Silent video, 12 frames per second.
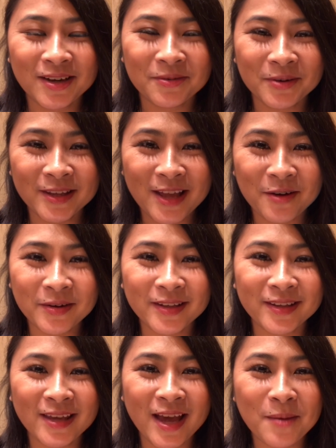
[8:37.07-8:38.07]
We're now
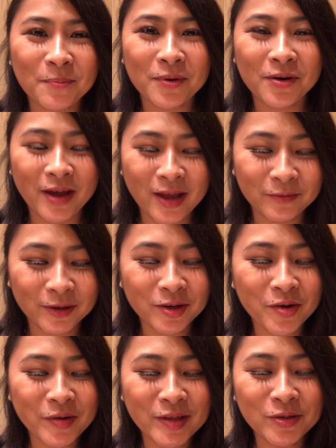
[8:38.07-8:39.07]
in Quiapo, and we're
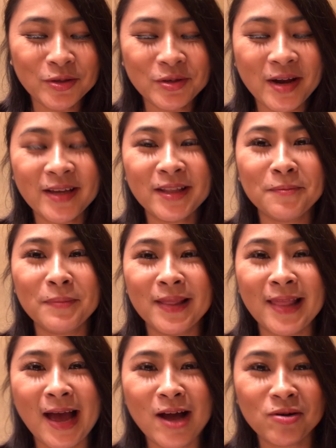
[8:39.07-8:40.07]
going to try the
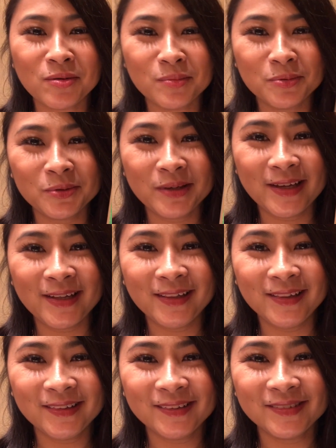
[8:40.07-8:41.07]
Bilao
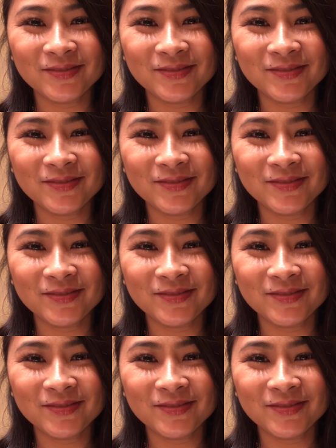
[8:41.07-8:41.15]
Boodle.